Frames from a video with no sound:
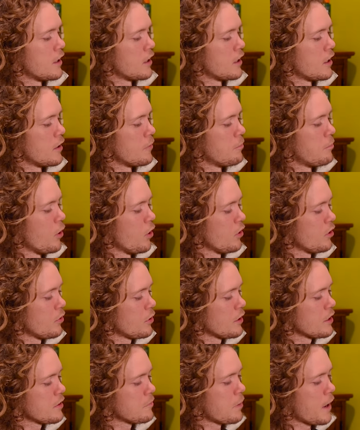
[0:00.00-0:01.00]
are
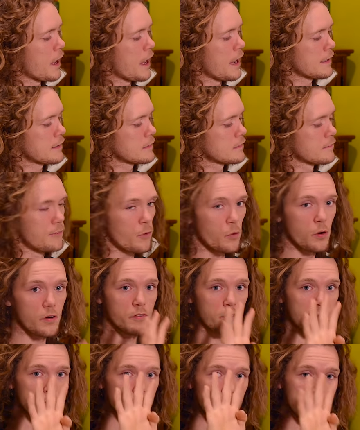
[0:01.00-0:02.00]
Polaroid packs, four
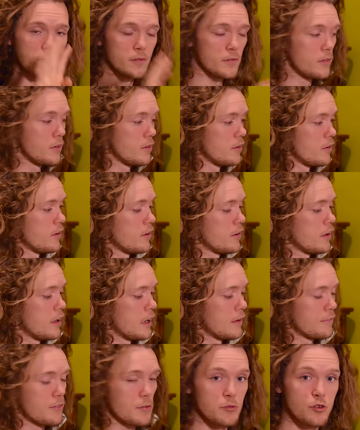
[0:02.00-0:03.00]
of them,
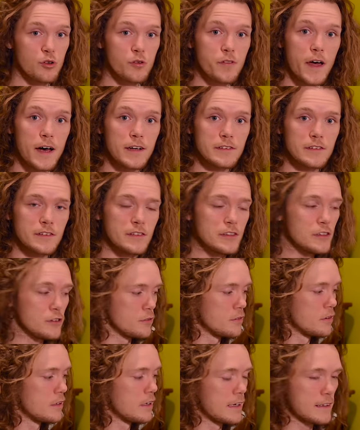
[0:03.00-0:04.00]
uh, from two thousand
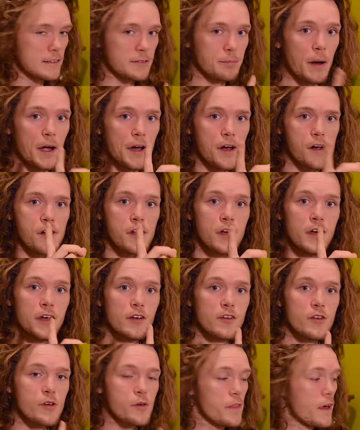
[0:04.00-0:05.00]
two. Expired
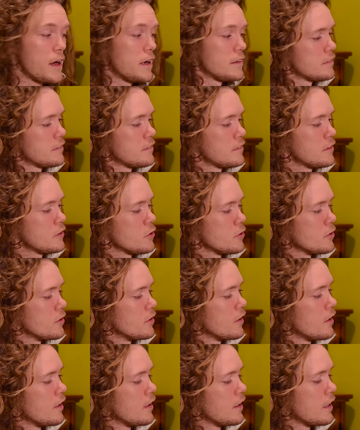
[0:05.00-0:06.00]
two thousand two.
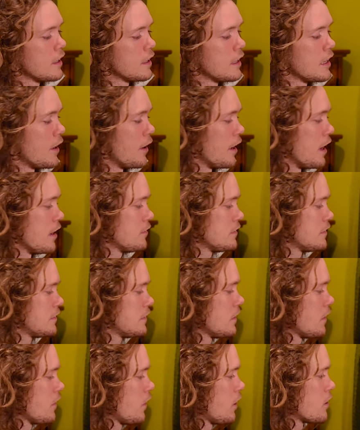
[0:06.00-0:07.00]
Now, I haven't
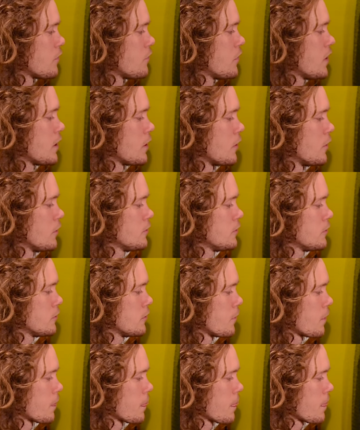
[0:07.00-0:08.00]
seen a lot of videos
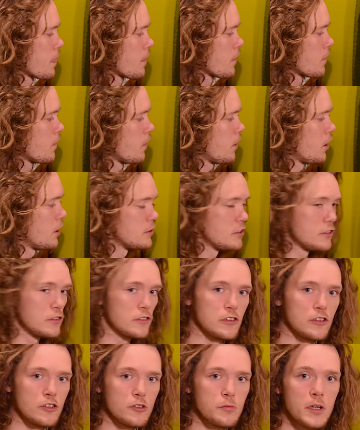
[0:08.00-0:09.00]
on
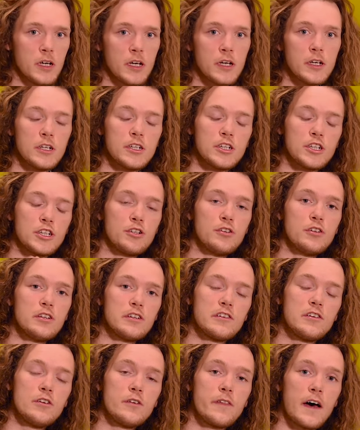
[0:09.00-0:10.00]
YouTube
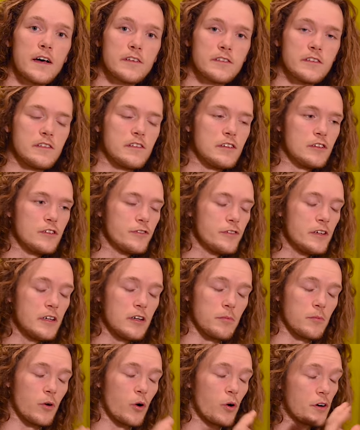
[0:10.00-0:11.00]
shooting two thousand two
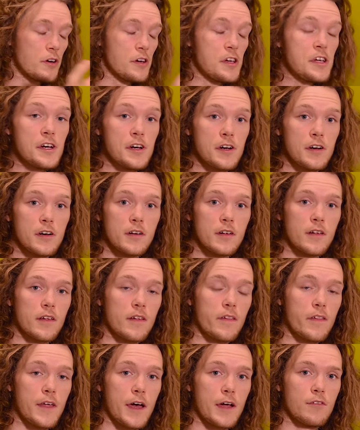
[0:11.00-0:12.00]
film, or near
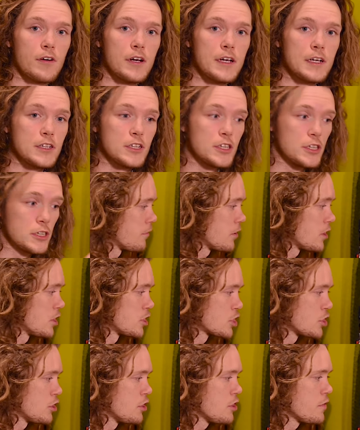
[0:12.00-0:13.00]
that range. I'm going to
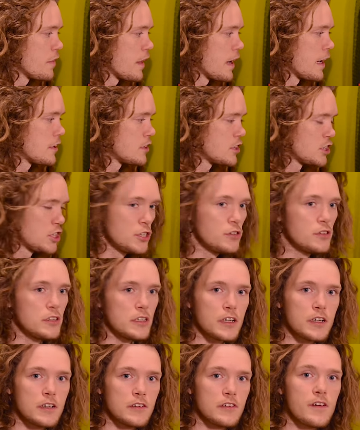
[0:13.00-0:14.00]
show you that
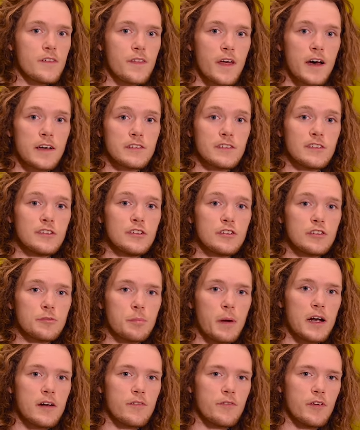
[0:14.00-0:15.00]
shooting on two thousand two
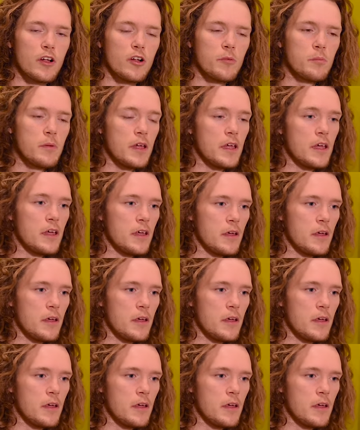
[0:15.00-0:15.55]
expired film